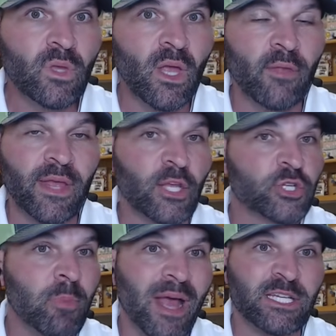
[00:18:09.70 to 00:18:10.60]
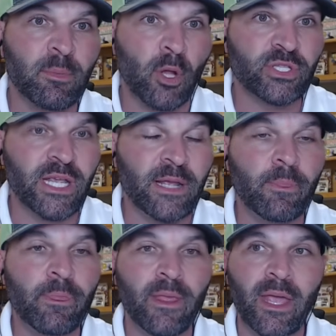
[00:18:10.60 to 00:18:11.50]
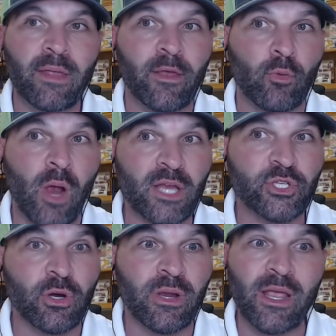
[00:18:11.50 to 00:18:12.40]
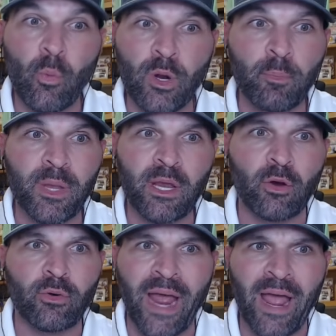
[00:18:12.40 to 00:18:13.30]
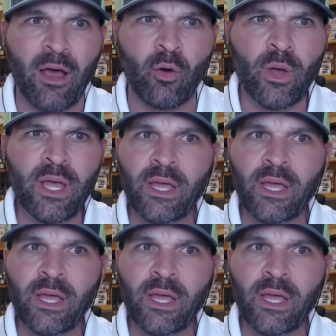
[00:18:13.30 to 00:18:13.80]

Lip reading: LSU basketball team, their roster, it would appear now